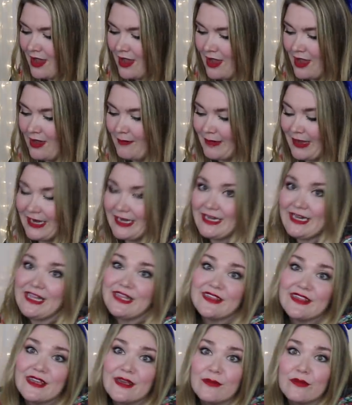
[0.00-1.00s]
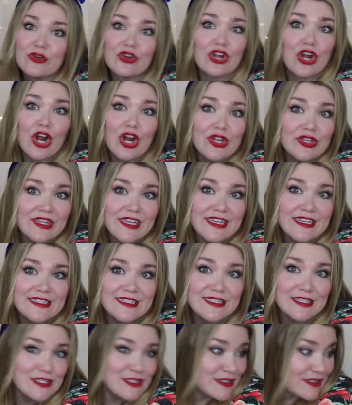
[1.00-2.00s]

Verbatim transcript: Um, I need them regardless,